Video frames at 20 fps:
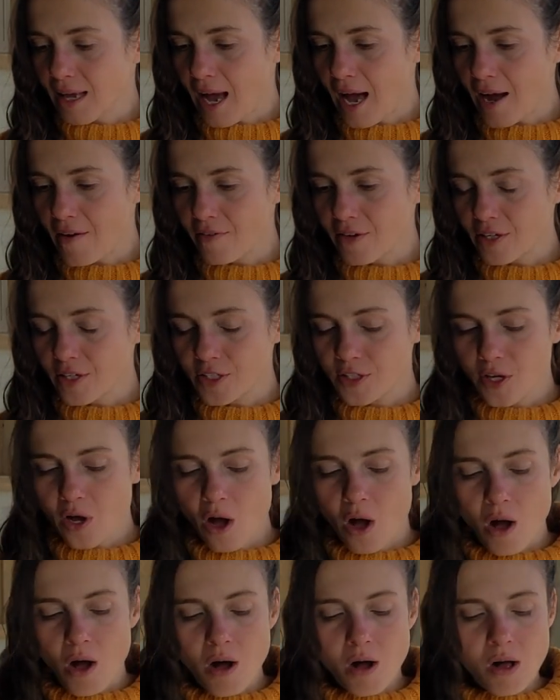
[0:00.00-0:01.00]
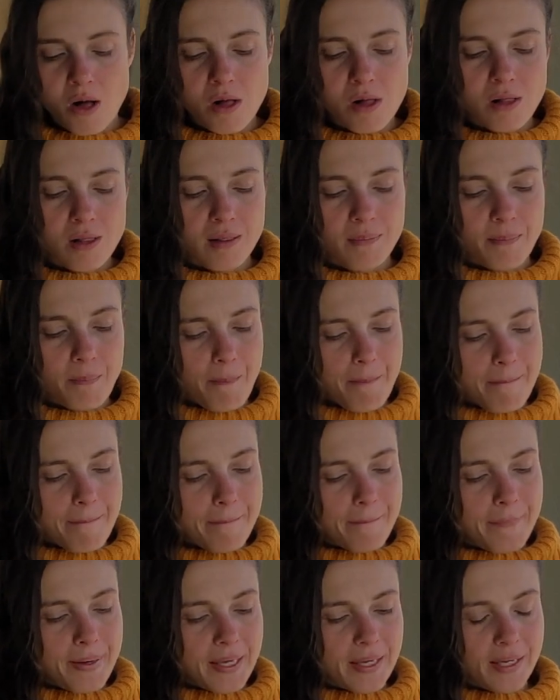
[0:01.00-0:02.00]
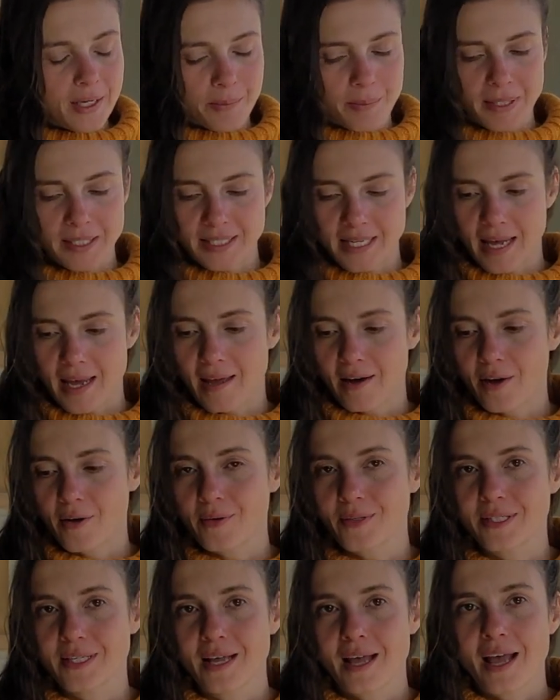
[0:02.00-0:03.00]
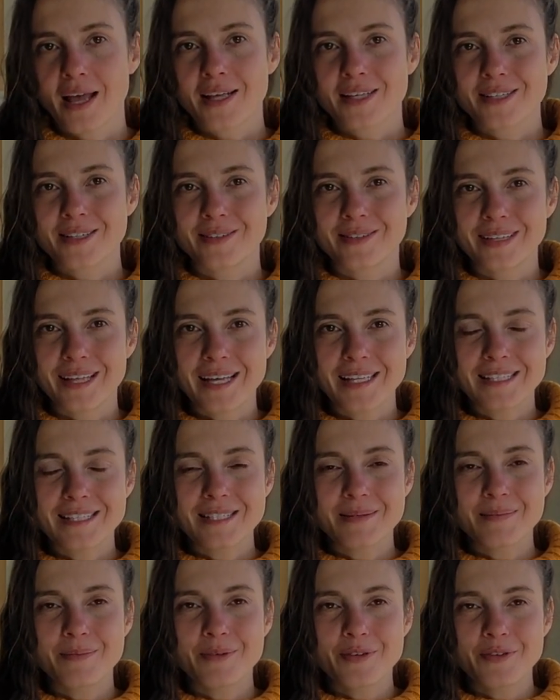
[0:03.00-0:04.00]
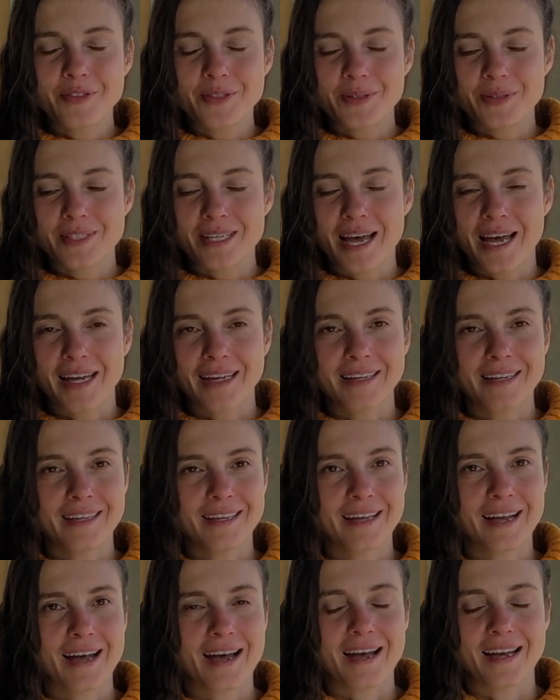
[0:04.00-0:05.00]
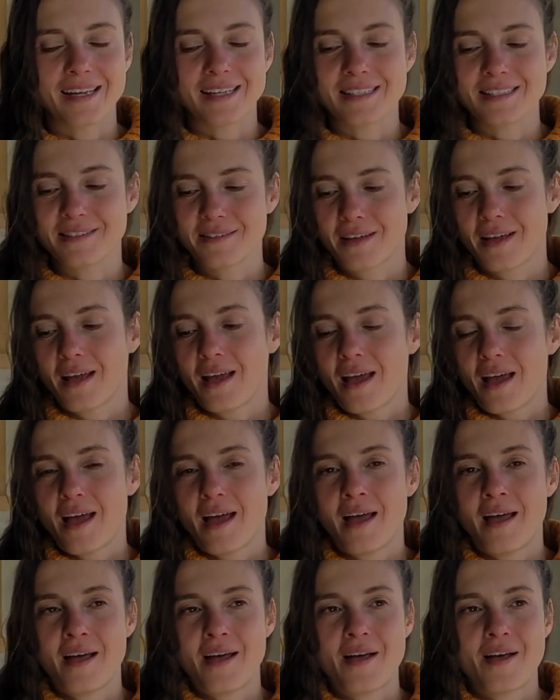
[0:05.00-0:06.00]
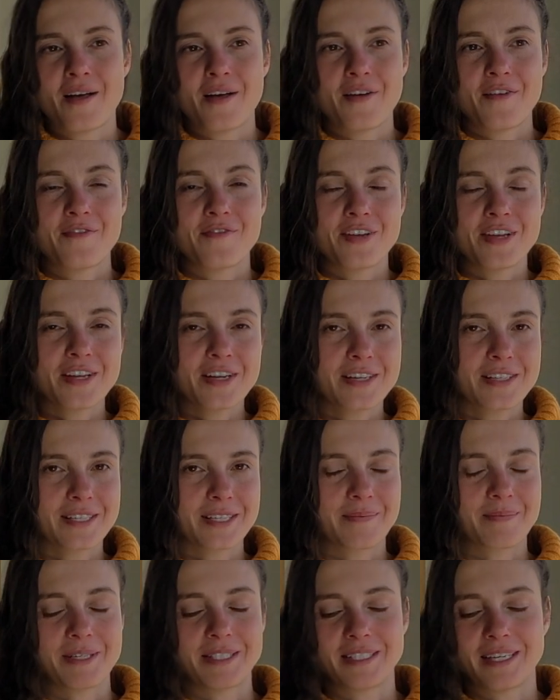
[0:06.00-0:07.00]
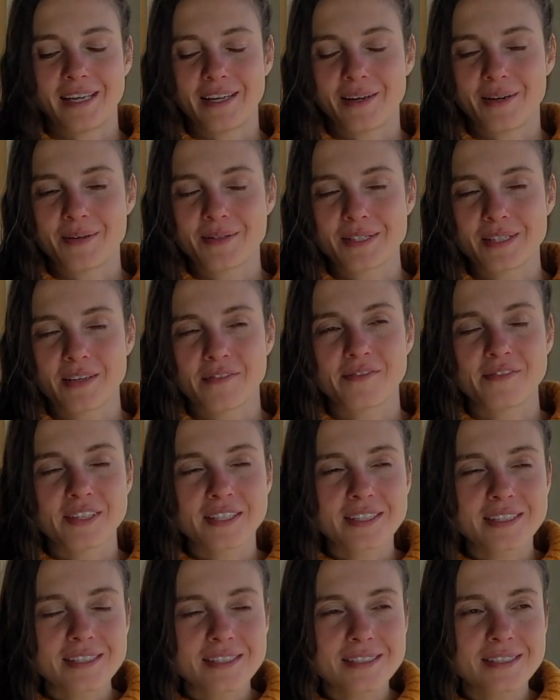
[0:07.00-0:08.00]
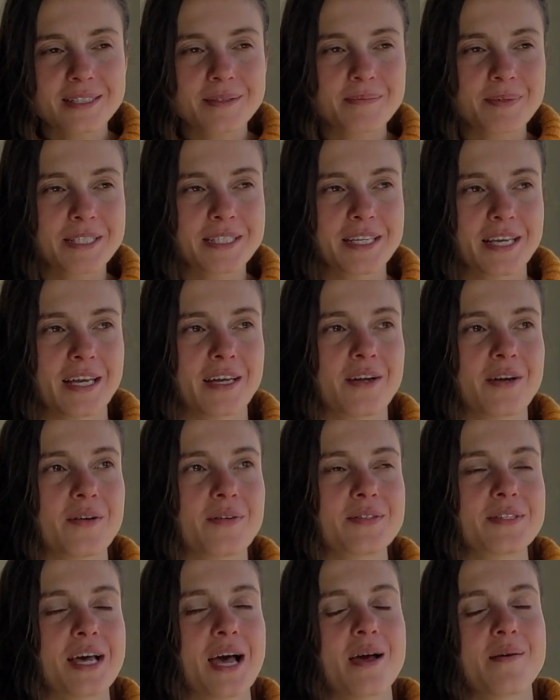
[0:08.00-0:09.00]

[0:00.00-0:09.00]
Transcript: covers all bigger potatoes. So let's move to tiny guys. Fingerling potatoes. Fingerling potatoes